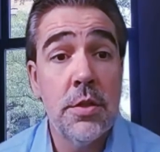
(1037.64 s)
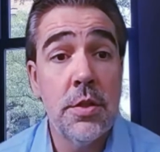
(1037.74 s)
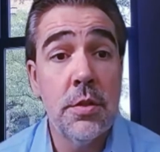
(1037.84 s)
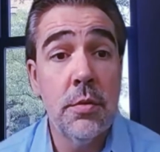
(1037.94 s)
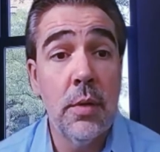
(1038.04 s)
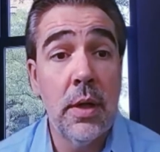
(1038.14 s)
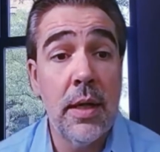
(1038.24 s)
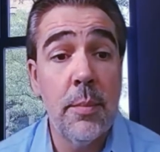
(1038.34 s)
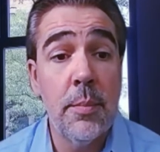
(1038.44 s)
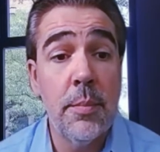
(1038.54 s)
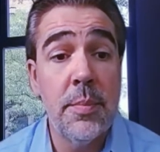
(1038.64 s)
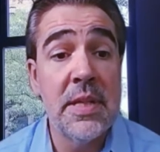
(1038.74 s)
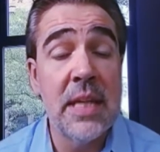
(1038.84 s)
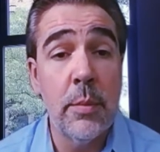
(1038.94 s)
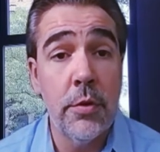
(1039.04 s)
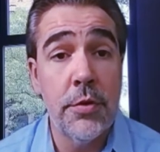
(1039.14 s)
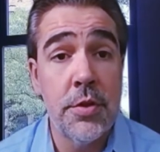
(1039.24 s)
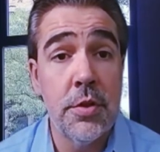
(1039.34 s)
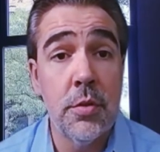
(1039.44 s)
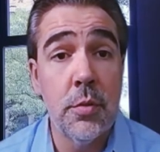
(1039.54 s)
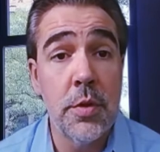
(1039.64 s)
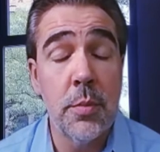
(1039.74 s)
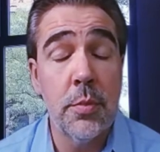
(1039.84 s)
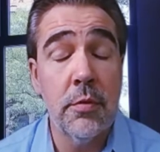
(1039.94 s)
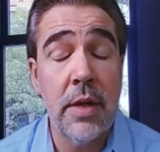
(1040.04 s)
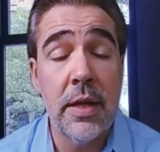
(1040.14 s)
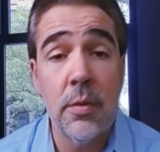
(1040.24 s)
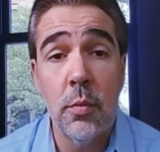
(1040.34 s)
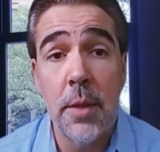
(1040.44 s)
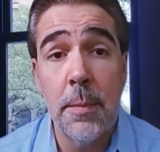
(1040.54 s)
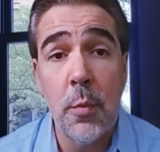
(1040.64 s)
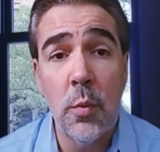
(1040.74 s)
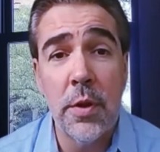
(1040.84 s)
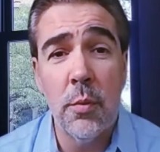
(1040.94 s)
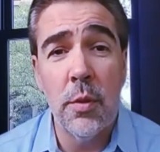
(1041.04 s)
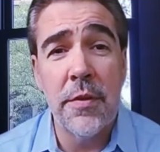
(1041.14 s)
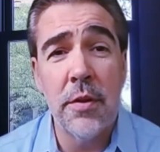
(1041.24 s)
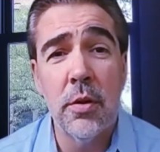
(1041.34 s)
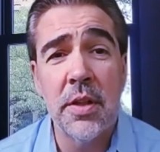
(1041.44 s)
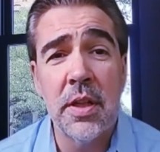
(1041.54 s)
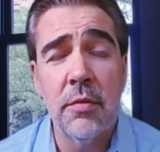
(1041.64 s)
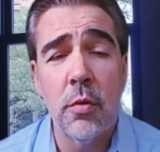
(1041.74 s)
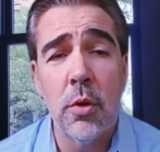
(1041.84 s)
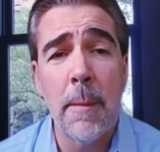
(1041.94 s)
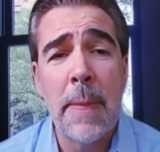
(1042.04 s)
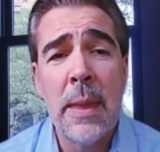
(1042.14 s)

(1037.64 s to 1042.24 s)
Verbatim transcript: to um, be able to you know provide what what what they're looking for.